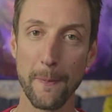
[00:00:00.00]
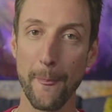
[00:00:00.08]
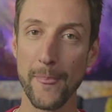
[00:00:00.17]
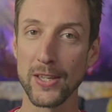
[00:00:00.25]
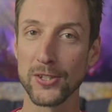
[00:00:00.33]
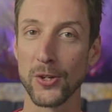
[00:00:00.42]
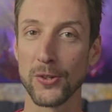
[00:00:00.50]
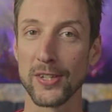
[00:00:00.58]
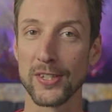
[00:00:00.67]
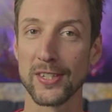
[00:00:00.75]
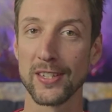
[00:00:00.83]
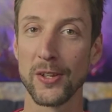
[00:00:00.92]
So
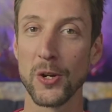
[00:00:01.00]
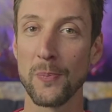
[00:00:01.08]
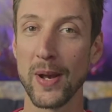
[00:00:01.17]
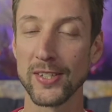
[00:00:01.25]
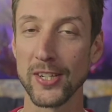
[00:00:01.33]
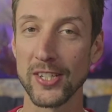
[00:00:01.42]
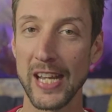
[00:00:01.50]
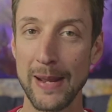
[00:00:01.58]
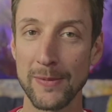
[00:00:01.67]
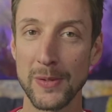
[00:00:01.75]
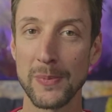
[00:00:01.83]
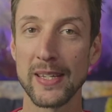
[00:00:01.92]
this little message came
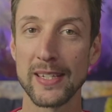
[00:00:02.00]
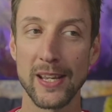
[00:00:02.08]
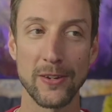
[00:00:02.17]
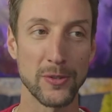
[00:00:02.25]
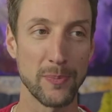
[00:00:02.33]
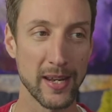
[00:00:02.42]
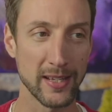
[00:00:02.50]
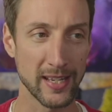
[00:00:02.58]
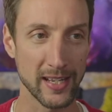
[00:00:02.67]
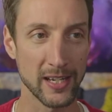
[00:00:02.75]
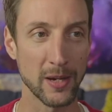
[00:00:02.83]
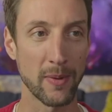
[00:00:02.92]
to me as I was
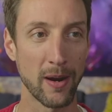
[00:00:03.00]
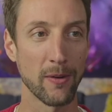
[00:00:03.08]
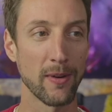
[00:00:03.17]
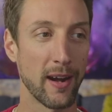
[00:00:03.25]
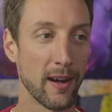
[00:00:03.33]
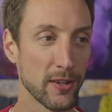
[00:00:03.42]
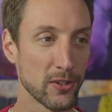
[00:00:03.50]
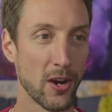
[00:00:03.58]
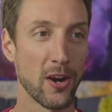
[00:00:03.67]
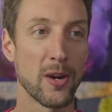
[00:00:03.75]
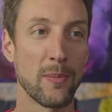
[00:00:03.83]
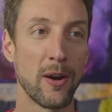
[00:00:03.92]
meditating about how to
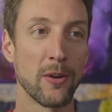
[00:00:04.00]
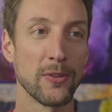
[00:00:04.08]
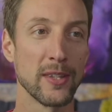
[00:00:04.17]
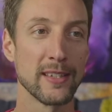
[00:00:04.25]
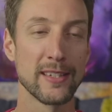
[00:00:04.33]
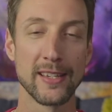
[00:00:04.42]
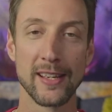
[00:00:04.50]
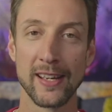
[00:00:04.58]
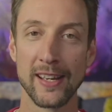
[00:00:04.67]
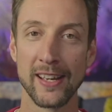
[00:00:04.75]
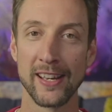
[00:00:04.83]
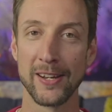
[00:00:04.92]
talk about these,
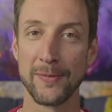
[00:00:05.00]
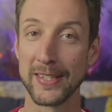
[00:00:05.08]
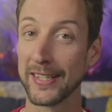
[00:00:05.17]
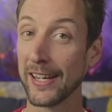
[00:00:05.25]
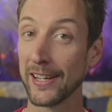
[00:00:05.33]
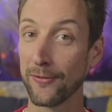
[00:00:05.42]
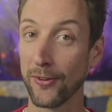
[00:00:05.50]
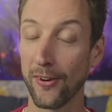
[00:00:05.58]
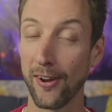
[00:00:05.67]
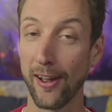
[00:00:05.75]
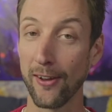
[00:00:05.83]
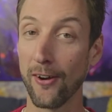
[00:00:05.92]
and I've been saying it for
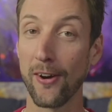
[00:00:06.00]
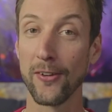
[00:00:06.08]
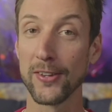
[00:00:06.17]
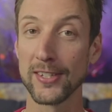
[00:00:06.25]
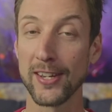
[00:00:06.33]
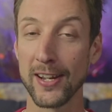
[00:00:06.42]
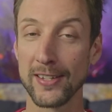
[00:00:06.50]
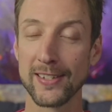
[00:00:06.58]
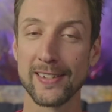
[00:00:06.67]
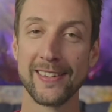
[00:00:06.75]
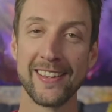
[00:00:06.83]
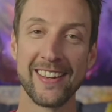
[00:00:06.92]
all the signs.